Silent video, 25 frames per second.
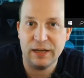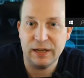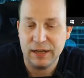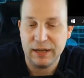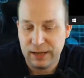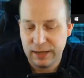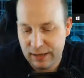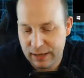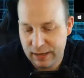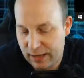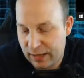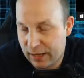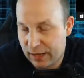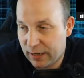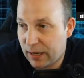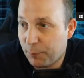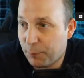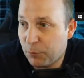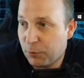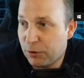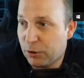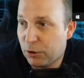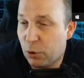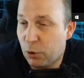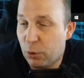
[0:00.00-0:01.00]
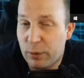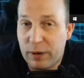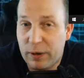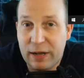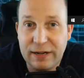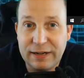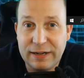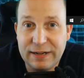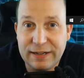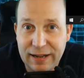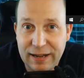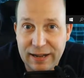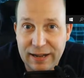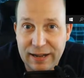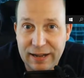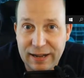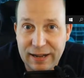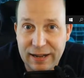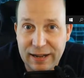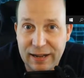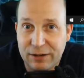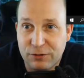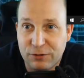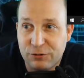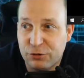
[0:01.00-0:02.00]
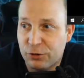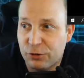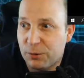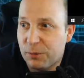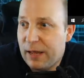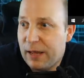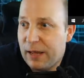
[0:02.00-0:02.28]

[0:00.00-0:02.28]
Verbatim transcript: and I'm going to go ahead and hit enter.